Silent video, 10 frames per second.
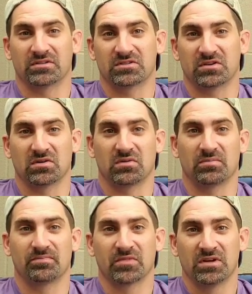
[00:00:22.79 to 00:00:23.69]
So
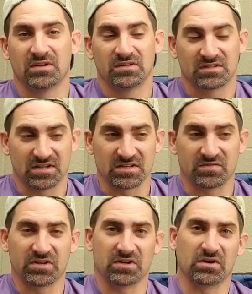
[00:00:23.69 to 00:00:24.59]
today's
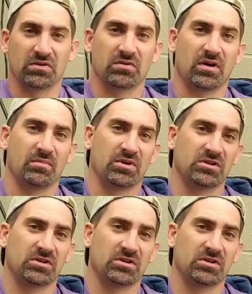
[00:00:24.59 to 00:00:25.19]
video I'm